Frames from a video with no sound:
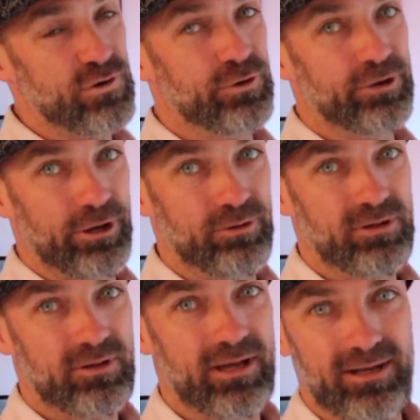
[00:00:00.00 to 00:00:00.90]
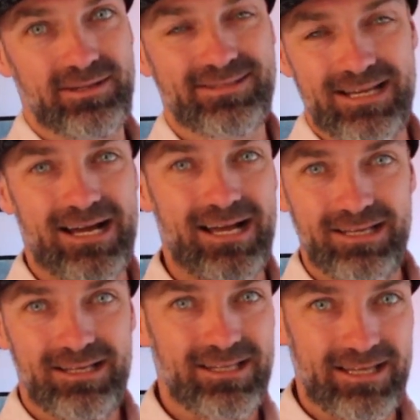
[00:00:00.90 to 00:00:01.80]
photo. It is
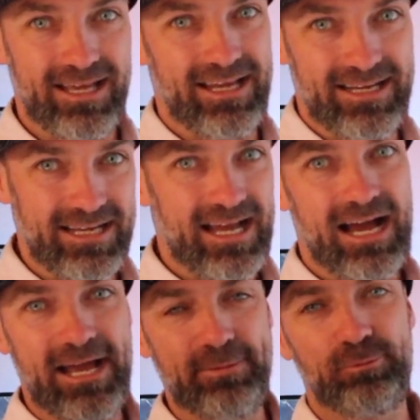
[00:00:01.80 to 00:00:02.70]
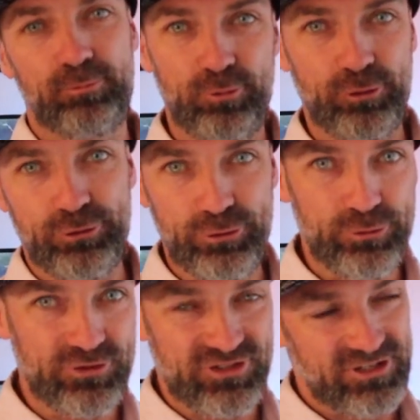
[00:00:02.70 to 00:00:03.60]
not a
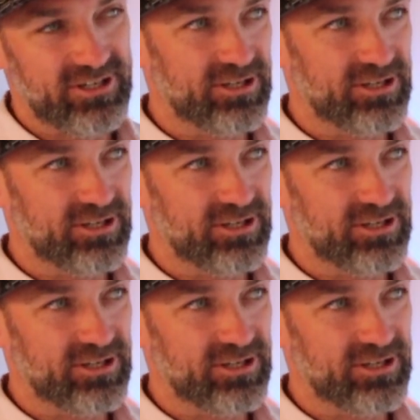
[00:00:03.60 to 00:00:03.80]
hyper-produced